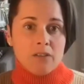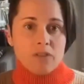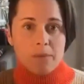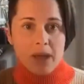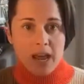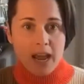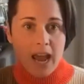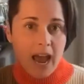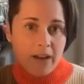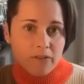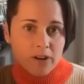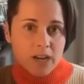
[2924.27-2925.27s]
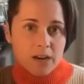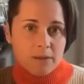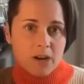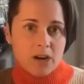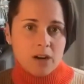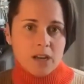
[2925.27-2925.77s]
from a
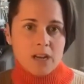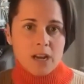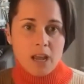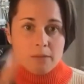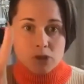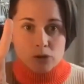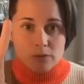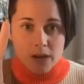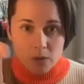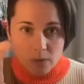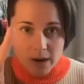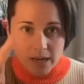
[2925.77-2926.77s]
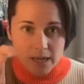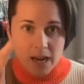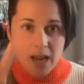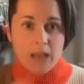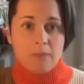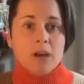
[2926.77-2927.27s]
African-American name to a white
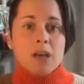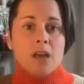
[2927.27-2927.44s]
name